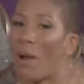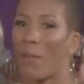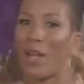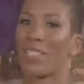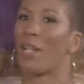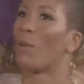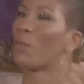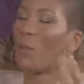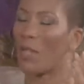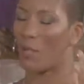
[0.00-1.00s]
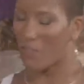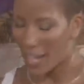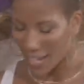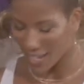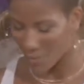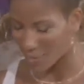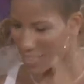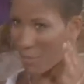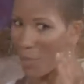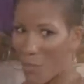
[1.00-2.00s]
In my mind, I was like, they're about to put me in a van, they're going
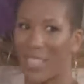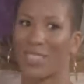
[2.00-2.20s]
to send me away